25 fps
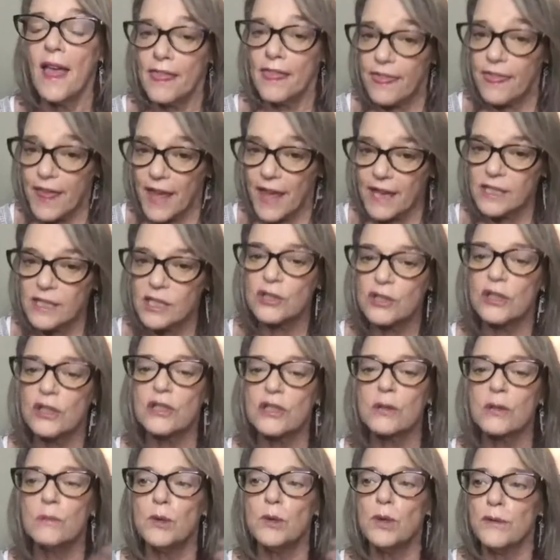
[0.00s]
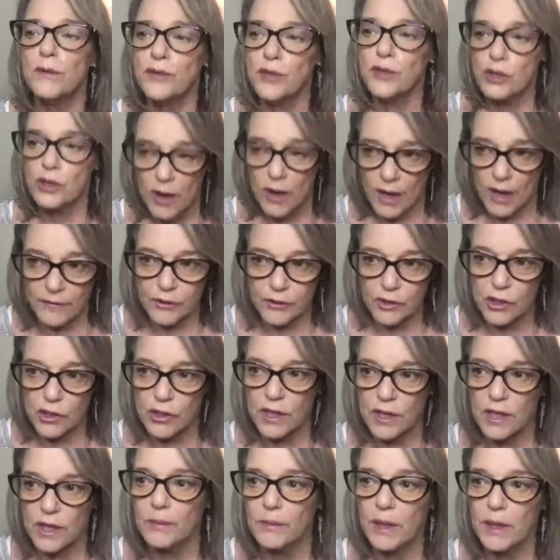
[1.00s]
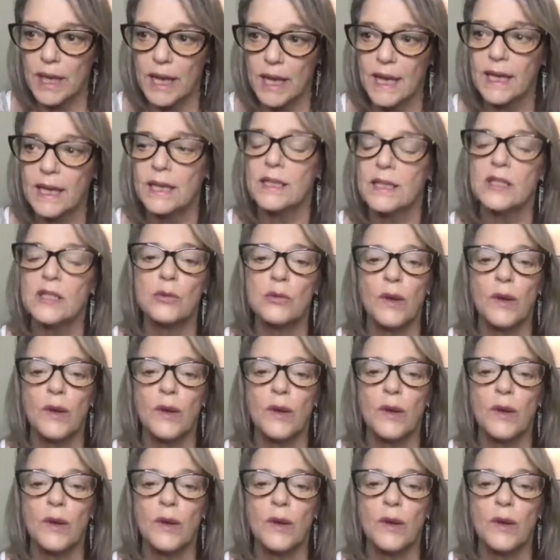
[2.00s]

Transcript: They start to move and travel to the Himalayas.